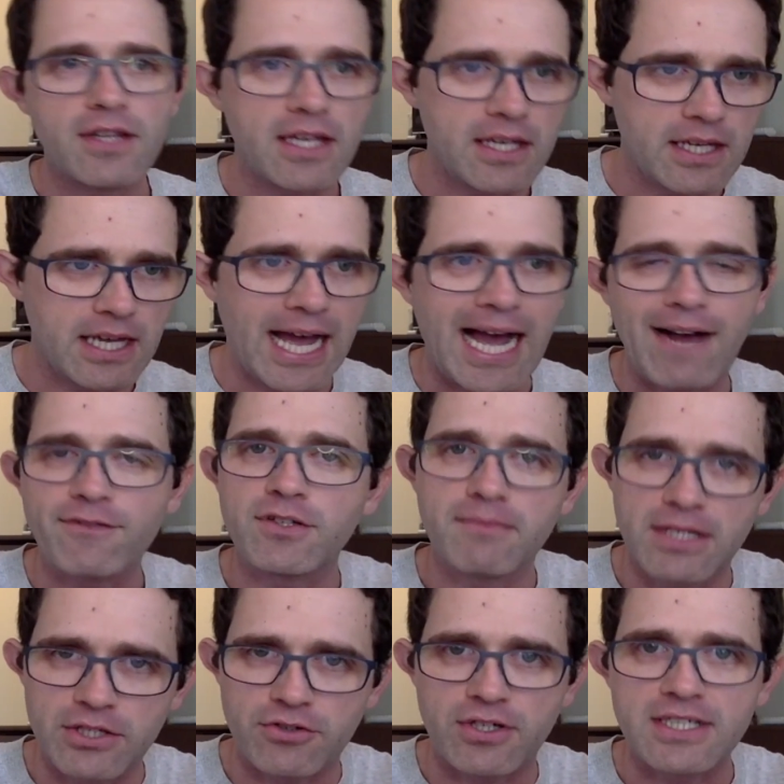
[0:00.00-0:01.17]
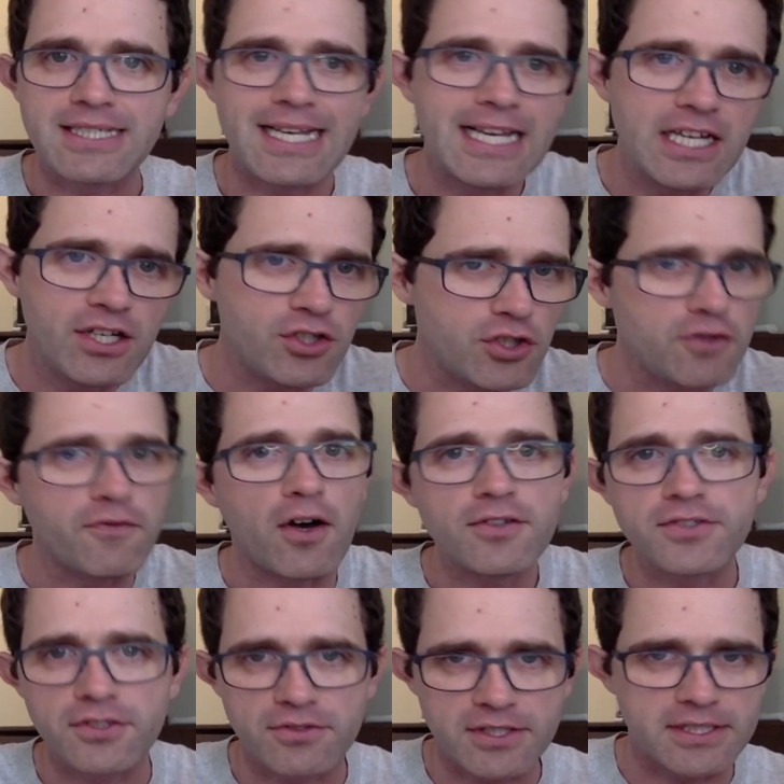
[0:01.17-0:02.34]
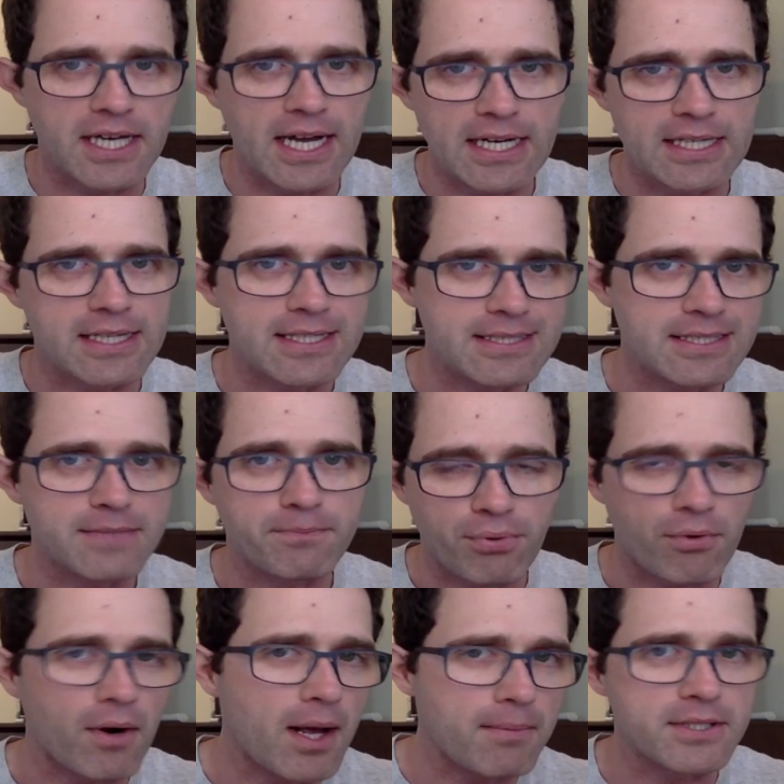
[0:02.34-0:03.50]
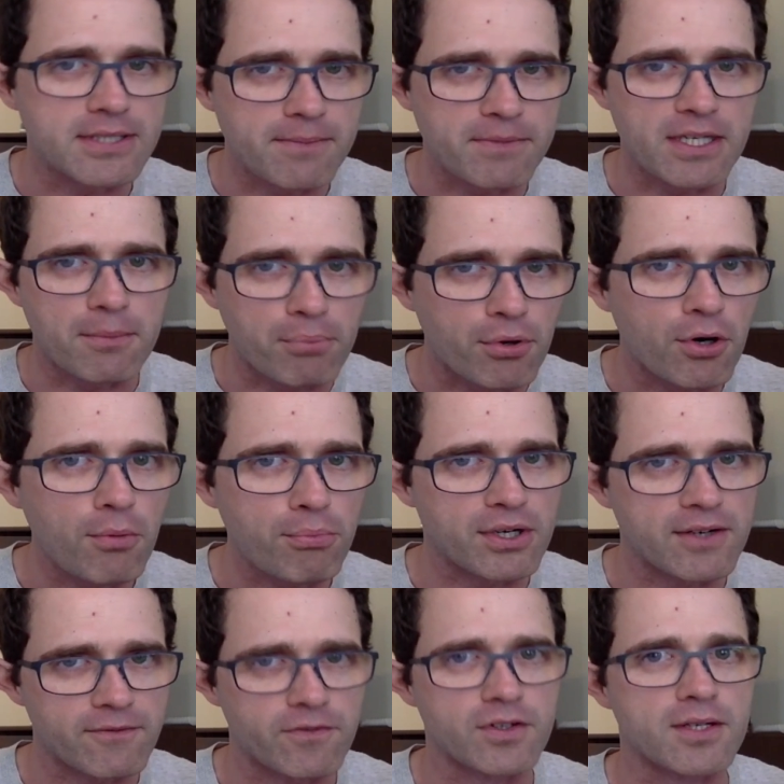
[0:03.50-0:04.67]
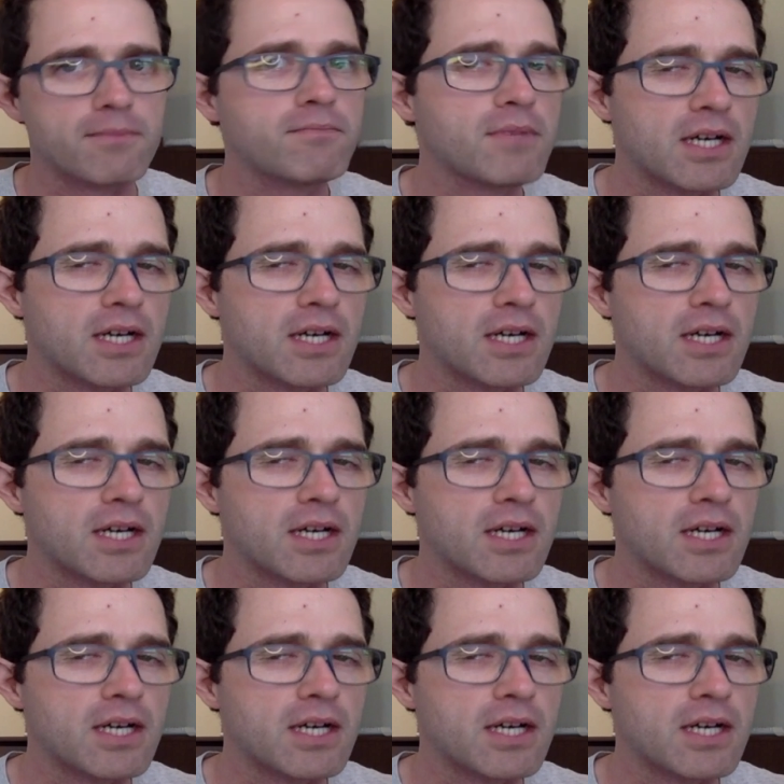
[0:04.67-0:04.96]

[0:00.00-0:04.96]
they have some interest and you've also decided that this is probably something appropriate for them,